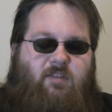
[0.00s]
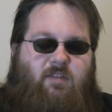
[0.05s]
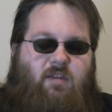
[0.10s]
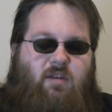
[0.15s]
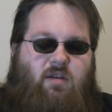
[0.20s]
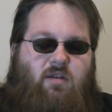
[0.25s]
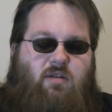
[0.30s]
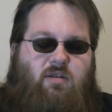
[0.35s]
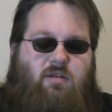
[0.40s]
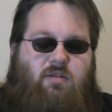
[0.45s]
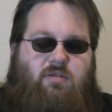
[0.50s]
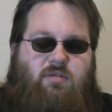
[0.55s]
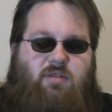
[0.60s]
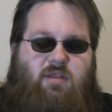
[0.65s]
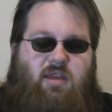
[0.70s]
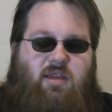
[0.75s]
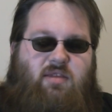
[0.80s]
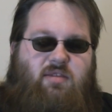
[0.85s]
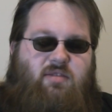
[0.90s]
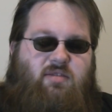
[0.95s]

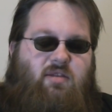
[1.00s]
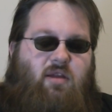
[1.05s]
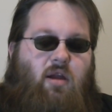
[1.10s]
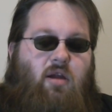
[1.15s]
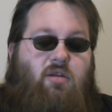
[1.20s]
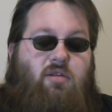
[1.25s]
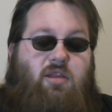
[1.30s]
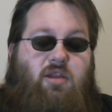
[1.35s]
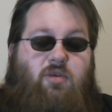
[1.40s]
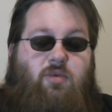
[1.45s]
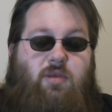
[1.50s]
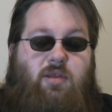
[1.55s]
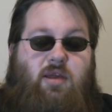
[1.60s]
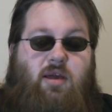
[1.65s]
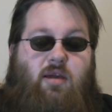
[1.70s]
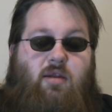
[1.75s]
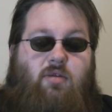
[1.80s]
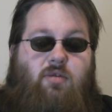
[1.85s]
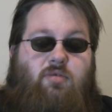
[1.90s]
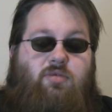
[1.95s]
Harley Quinn
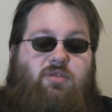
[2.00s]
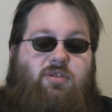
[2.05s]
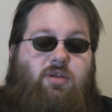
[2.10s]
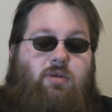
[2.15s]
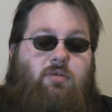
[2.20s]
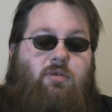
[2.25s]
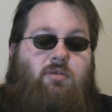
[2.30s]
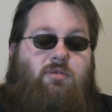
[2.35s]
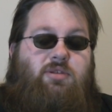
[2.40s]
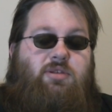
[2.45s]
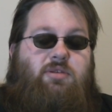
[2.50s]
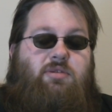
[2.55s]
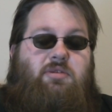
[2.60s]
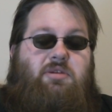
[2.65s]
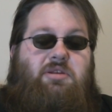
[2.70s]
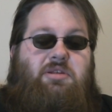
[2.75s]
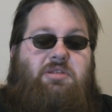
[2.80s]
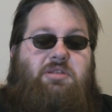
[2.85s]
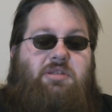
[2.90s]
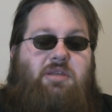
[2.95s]
got her own solo
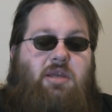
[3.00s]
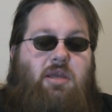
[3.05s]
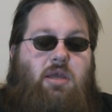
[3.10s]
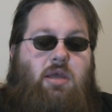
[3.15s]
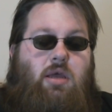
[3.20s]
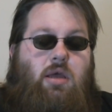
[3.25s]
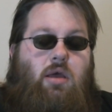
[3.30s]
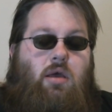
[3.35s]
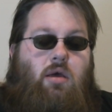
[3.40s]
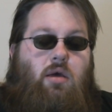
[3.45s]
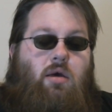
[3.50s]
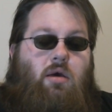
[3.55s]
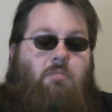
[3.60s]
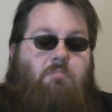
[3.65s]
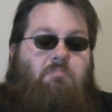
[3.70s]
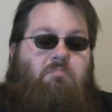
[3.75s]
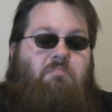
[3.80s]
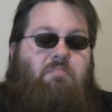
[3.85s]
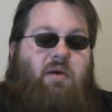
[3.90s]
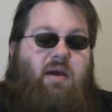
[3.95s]
series
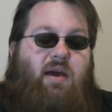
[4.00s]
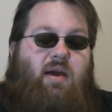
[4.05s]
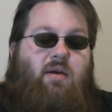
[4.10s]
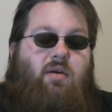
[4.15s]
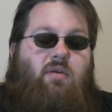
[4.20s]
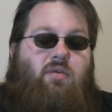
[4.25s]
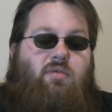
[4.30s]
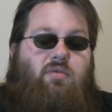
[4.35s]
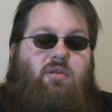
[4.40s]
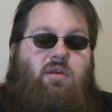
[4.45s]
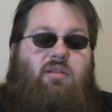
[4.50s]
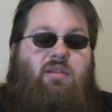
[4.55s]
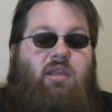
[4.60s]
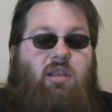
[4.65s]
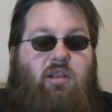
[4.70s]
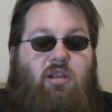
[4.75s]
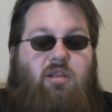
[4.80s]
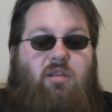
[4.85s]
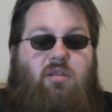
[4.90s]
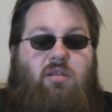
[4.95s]
about
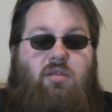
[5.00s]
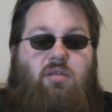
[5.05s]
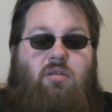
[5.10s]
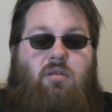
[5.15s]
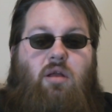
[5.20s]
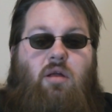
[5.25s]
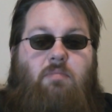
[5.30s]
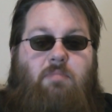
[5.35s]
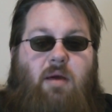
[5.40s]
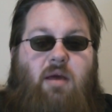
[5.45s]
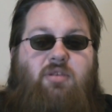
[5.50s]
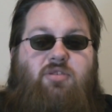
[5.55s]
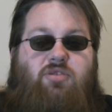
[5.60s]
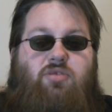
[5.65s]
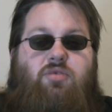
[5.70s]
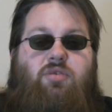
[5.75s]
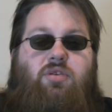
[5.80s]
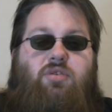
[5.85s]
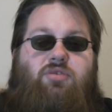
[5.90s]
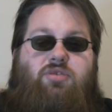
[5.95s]

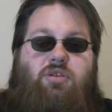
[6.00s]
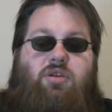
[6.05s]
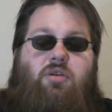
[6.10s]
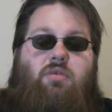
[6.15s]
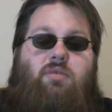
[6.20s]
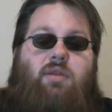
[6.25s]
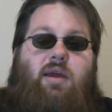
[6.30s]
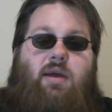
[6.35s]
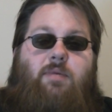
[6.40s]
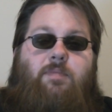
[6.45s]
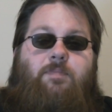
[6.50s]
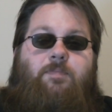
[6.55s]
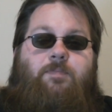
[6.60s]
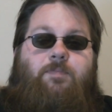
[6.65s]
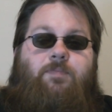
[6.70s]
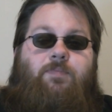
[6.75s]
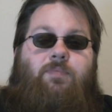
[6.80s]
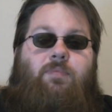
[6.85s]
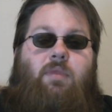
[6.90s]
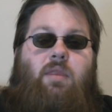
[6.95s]
2 years ago now,
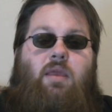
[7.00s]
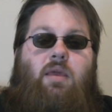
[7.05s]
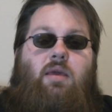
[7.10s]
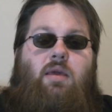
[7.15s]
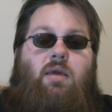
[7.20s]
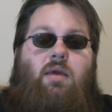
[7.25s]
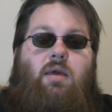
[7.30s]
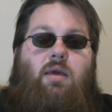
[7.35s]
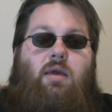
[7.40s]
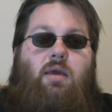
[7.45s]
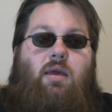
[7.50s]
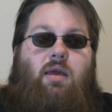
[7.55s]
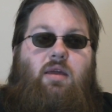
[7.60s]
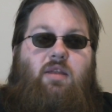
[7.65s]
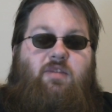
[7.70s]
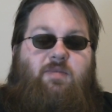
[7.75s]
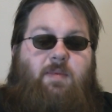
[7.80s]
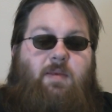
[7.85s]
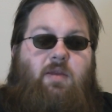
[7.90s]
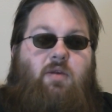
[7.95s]

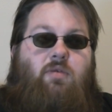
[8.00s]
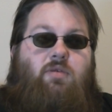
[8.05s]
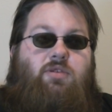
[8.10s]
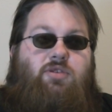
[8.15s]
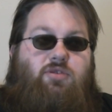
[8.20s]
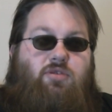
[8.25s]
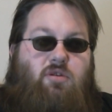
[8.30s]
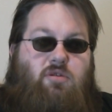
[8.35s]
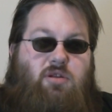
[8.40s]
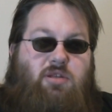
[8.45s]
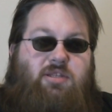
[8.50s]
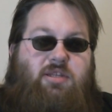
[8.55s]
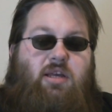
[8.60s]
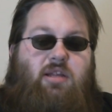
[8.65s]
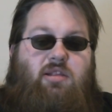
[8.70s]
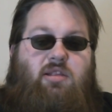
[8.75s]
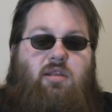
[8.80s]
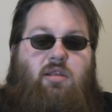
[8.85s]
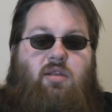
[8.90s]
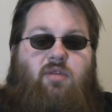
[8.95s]
and it's been going strong. It's
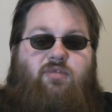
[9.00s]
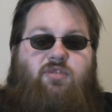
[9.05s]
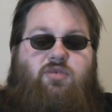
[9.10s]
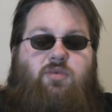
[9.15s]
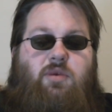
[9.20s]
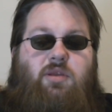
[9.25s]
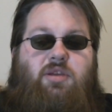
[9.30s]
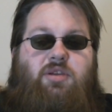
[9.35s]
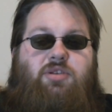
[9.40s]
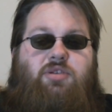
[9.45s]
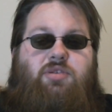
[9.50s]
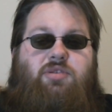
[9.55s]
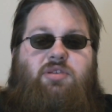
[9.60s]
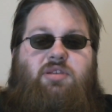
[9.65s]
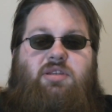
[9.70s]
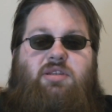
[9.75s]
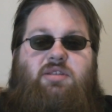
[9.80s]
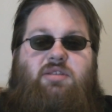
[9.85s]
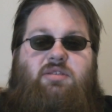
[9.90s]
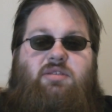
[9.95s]
got a little over 20 issues
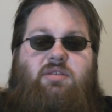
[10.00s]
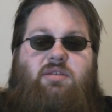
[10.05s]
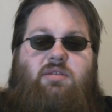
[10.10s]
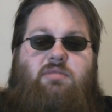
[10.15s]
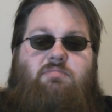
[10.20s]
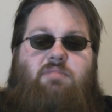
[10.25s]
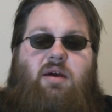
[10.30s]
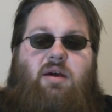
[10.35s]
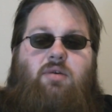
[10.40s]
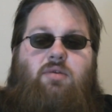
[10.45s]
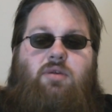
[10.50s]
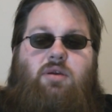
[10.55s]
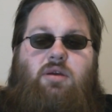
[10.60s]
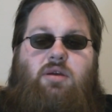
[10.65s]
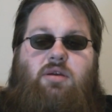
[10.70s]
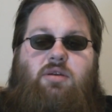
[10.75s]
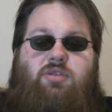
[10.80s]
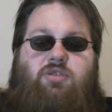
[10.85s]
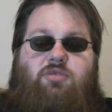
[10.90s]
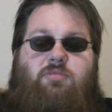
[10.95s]
in it, and
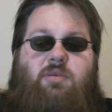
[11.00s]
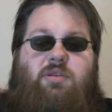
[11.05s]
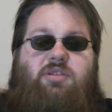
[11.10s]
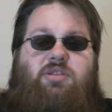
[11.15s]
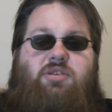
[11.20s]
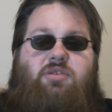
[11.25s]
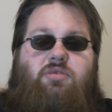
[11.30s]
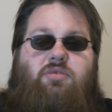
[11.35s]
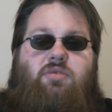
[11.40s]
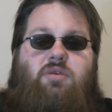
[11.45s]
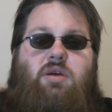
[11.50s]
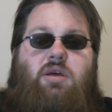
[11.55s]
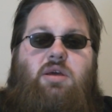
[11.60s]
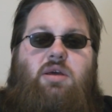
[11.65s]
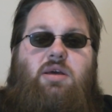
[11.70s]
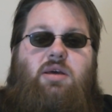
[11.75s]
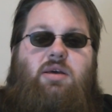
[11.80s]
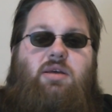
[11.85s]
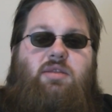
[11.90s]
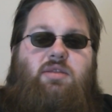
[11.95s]
about 2 months ago,
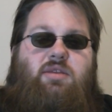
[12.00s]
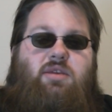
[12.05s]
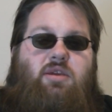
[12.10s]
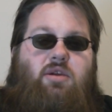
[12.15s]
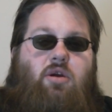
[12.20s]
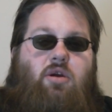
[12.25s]
the